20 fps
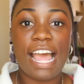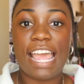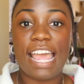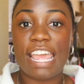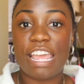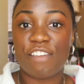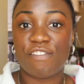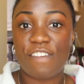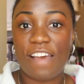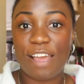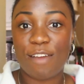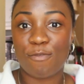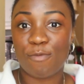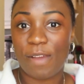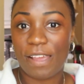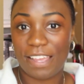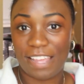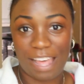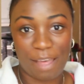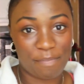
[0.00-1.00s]
If I
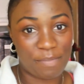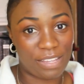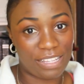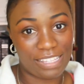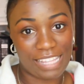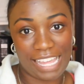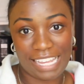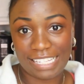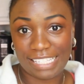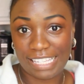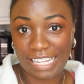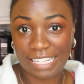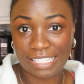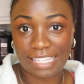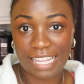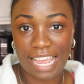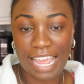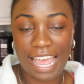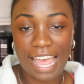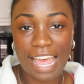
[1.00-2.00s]
wake up at like
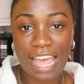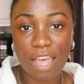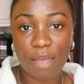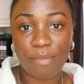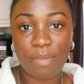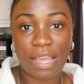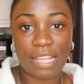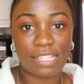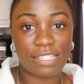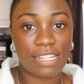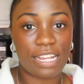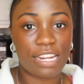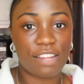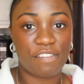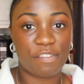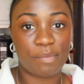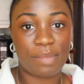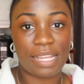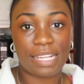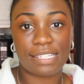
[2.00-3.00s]
6 a.m., I study
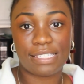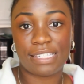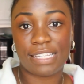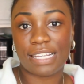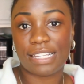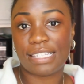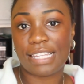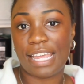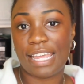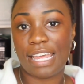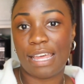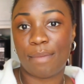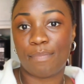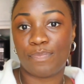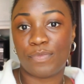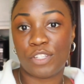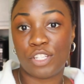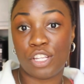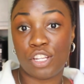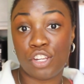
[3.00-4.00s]
from like 6
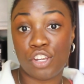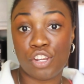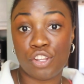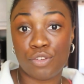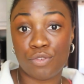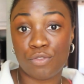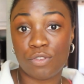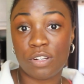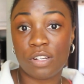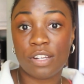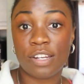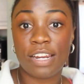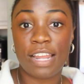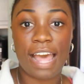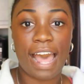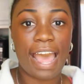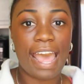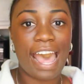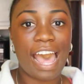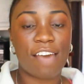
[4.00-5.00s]
a.m. to noon.
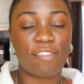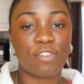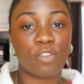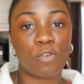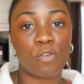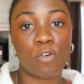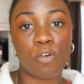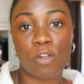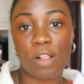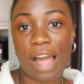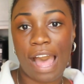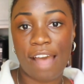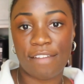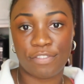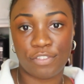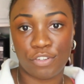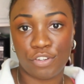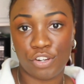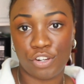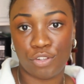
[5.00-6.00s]
I have the whole
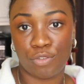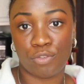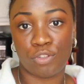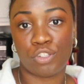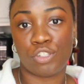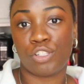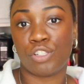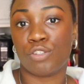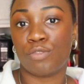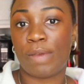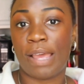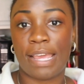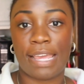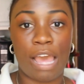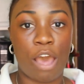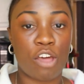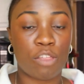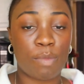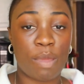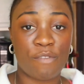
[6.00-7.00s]
afternoon to hang
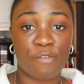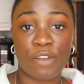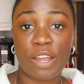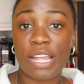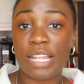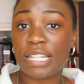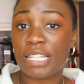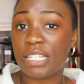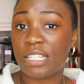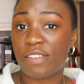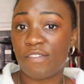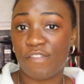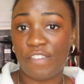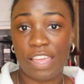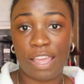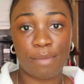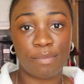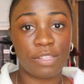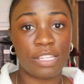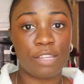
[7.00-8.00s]
out with my friends,
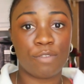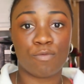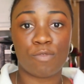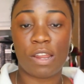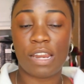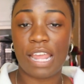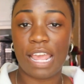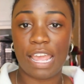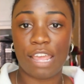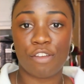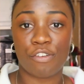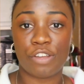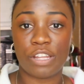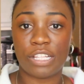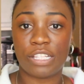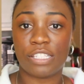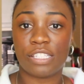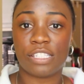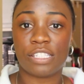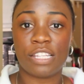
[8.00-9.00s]
family, run
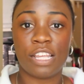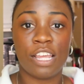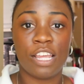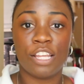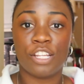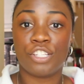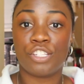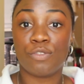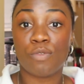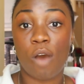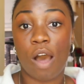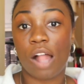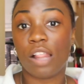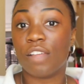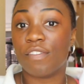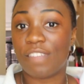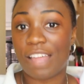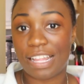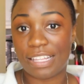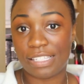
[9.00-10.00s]
errands, do
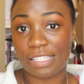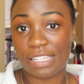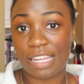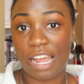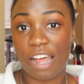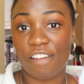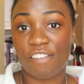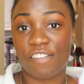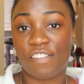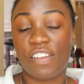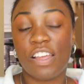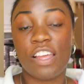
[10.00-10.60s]
all of that stuff,